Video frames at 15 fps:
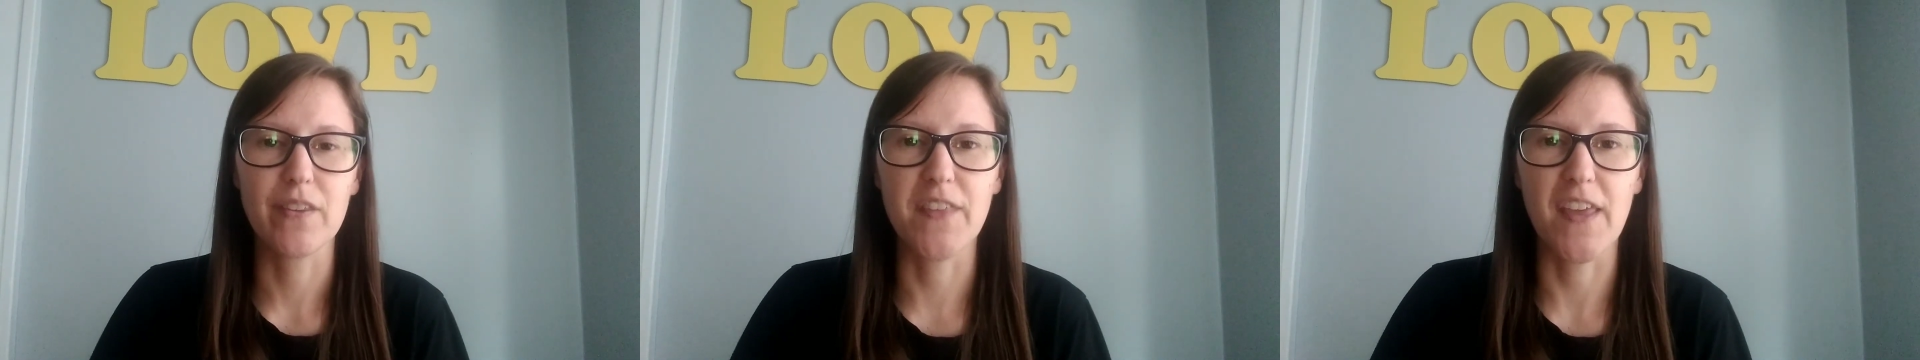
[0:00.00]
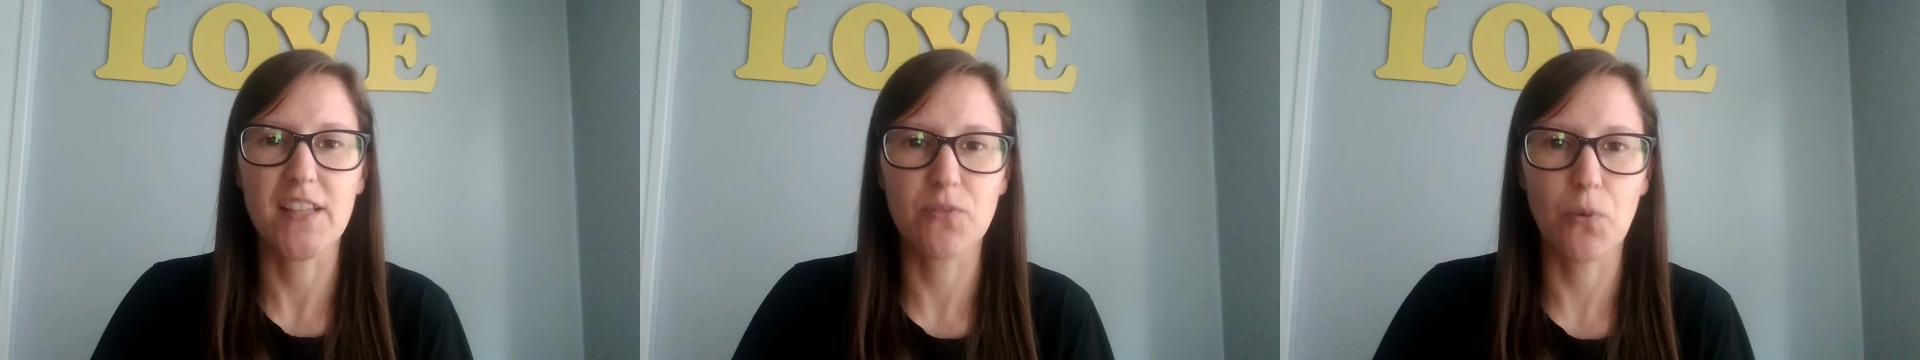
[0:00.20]

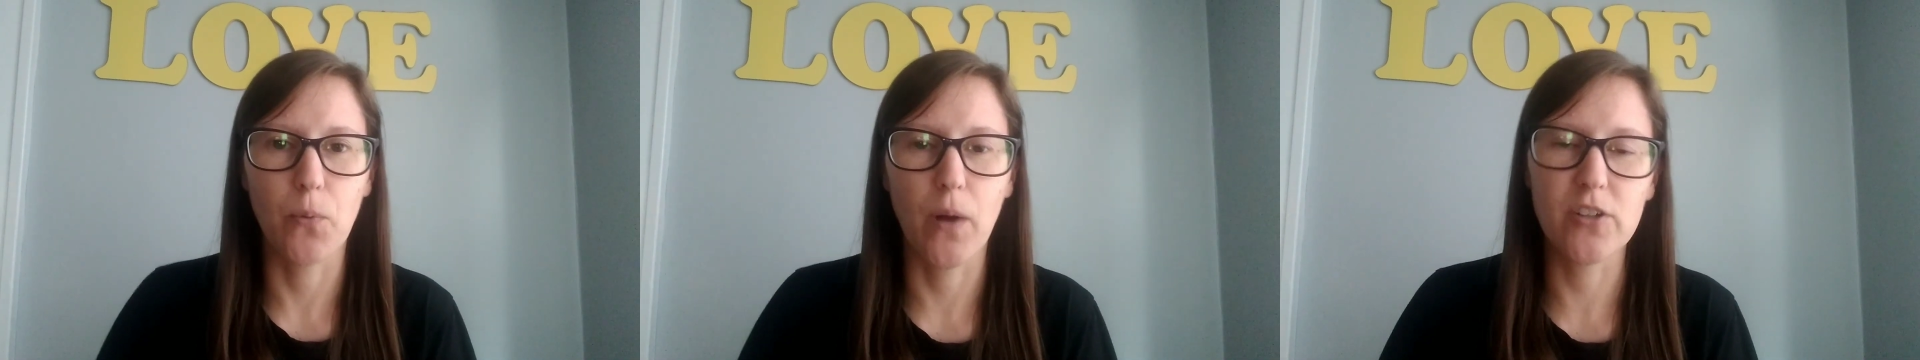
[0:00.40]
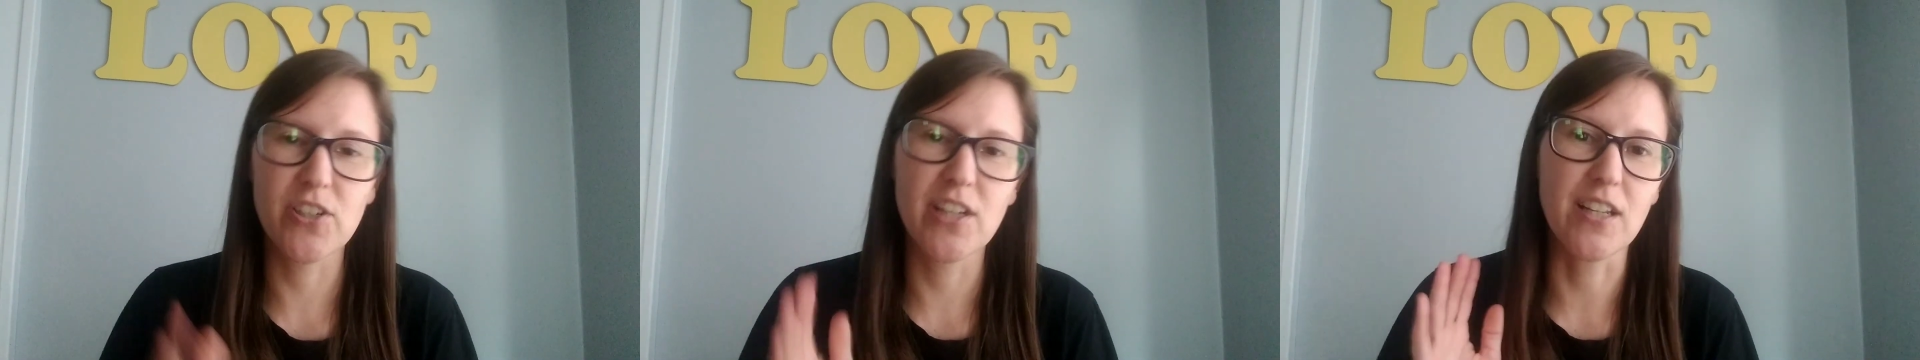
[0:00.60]
Thanks for
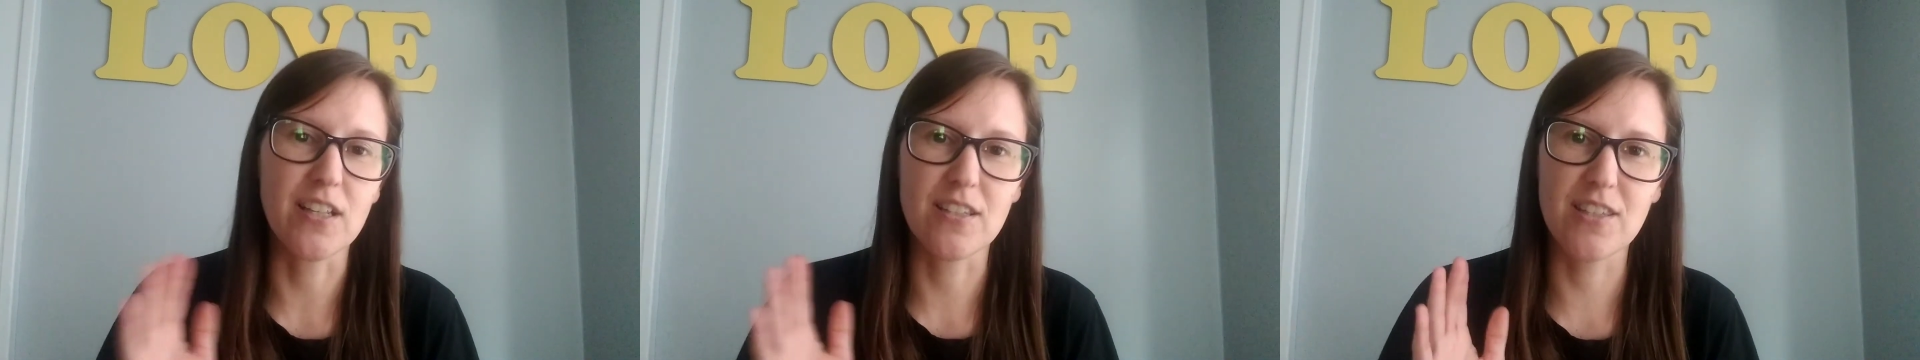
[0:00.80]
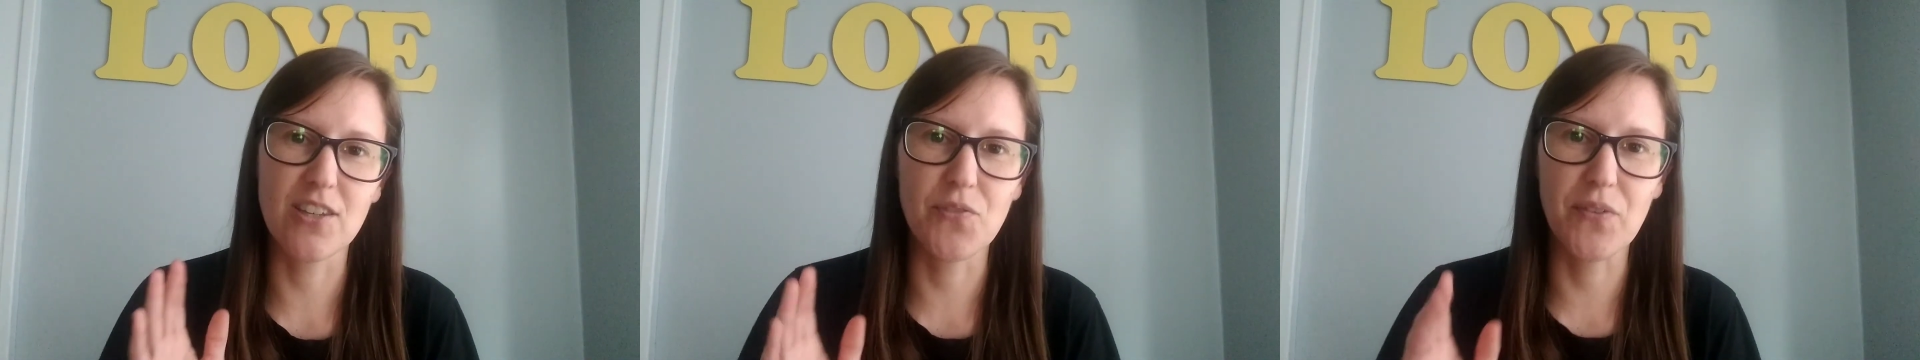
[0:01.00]
watching,
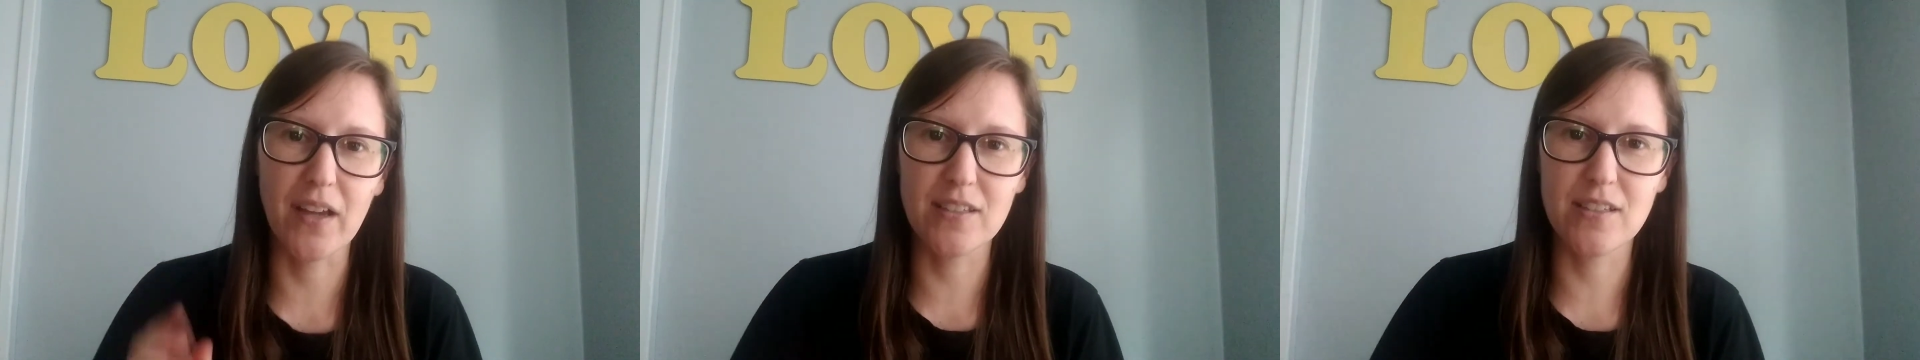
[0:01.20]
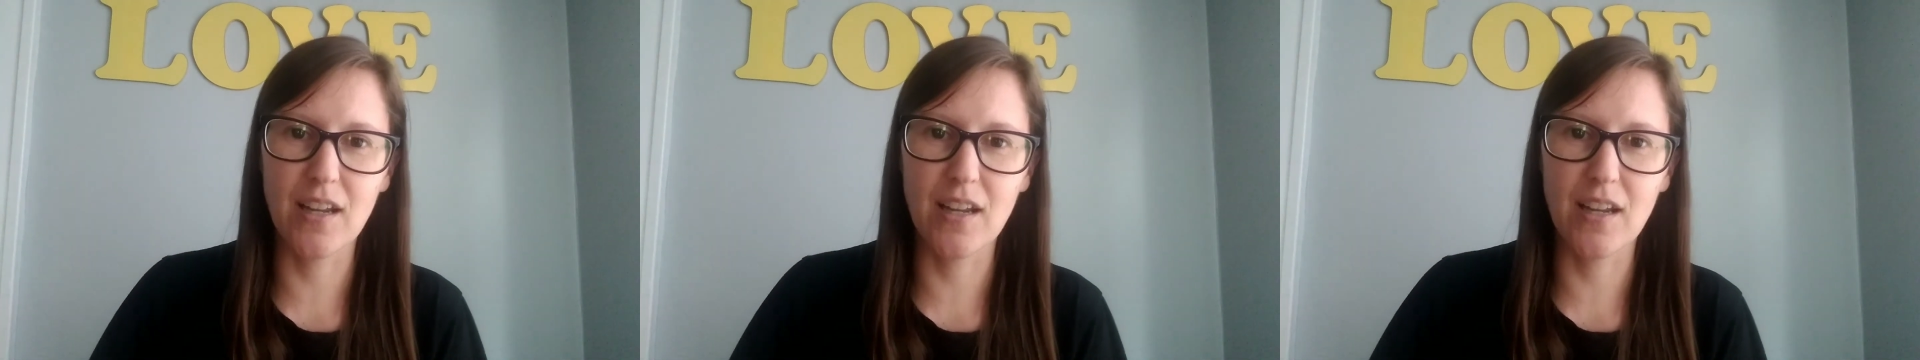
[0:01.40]
and see you next